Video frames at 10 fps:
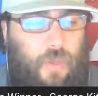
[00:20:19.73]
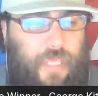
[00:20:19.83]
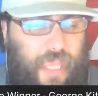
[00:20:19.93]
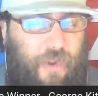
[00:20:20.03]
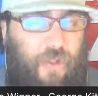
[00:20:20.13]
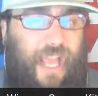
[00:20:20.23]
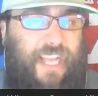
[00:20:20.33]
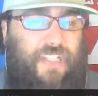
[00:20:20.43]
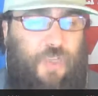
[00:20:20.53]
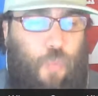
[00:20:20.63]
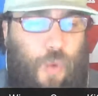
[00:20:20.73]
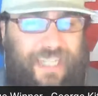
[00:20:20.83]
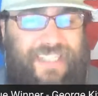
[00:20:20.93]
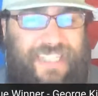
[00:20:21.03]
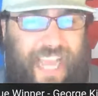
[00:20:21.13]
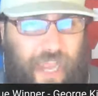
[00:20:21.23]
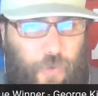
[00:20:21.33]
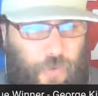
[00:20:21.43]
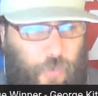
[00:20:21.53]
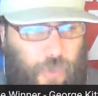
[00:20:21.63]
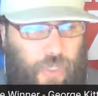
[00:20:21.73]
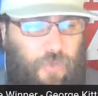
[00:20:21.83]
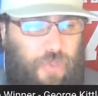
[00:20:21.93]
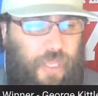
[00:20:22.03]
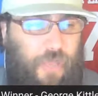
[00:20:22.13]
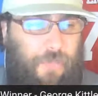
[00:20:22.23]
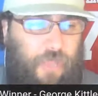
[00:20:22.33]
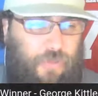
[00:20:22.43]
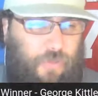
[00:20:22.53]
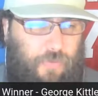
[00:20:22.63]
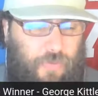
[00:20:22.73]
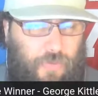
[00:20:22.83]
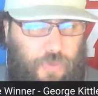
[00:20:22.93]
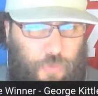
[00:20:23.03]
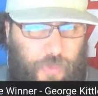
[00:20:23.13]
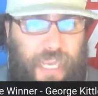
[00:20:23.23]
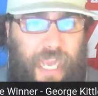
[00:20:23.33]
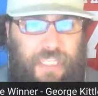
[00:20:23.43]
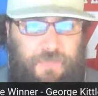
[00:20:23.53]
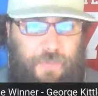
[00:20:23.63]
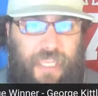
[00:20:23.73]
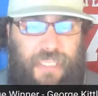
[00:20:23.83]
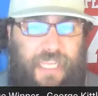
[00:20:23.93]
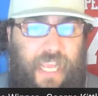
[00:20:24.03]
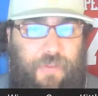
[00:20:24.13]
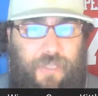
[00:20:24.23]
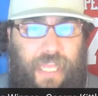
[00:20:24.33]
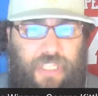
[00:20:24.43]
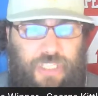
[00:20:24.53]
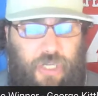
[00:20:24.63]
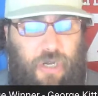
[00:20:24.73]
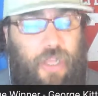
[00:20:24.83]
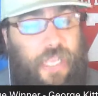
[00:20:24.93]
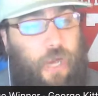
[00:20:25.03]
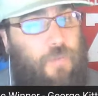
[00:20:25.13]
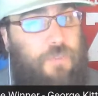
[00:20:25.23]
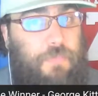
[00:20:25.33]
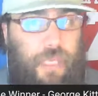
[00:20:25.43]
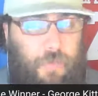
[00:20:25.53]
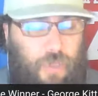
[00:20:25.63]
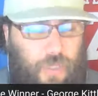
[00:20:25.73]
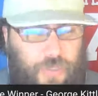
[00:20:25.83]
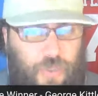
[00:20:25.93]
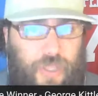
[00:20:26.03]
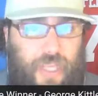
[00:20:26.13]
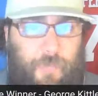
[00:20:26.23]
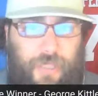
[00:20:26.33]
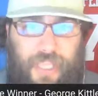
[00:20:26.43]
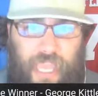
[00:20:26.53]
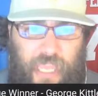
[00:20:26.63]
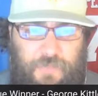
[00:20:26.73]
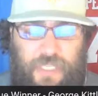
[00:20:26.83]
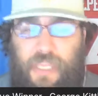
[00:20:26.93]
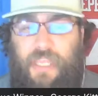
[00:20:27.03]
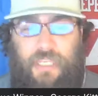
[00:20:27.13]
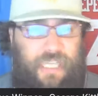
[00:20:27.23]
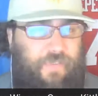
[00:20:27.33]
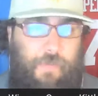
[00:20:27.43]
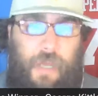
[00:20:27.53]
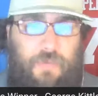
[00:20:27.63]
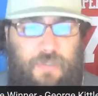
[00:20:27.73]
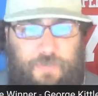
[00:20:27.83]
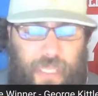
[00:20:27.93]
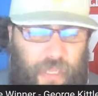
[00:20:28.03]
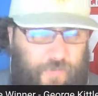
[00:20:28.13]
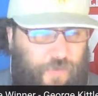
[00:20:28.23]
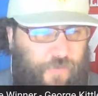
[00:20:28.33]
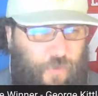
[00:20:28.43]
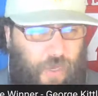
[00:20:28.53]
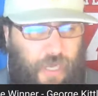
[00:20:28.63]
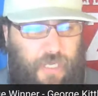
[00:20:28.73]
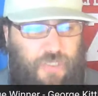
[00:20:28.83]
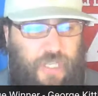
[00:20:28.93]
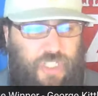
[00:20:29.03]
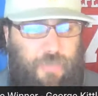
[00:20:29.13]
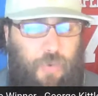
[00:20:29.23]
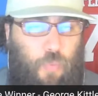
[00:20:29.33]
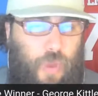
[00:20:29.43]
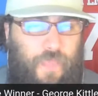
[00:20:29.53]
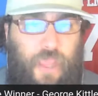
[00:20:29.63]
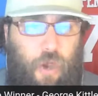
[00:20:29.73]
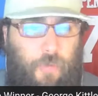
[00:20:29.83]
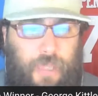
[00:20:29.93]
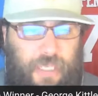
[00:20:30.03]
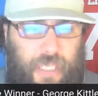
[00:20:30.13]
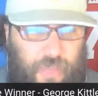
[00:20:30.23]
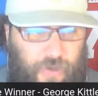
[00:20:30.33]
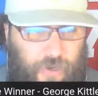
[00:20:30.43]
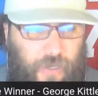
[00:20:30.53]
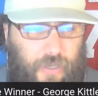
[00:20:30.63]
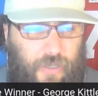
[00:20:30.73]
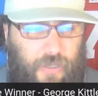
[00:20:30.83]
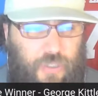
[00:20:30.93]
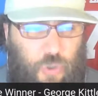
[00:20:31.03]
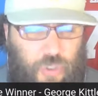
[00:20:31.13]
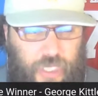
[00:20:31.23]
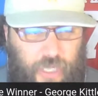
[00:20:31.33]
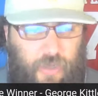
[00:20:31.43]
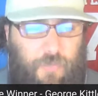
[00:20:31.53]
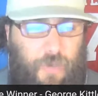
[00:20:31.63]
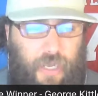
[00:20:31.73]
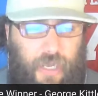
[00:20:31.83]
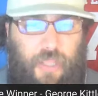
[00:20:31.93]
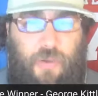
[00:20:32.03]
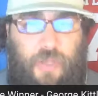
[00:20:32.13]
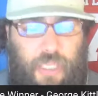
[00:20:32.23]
Kittle actually wins out when you think about the 3 guys playing together last year. Now, it was minimal. It was only a couple of games because everybody was beat up for the 49ers last year. But when they all played together, George Kittle, Brandon Ayuk, and